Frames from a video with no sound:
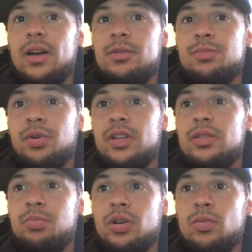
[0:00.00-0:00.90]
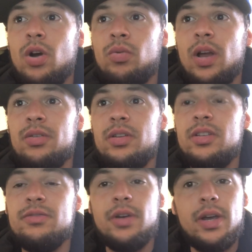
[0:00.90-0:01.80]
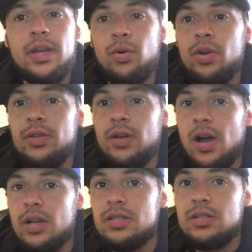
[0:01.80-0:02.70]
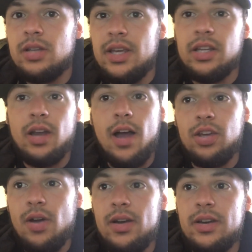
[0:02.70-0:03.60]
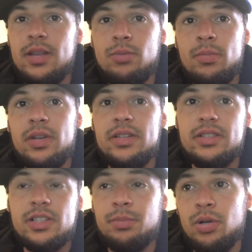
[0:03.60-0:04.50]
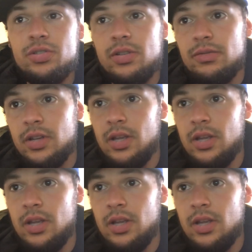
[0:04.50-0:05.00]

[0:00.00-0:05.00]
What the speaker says: He's pretty well-rounded. He's very unorthodox. He can knock you out at any moment. He's explosive.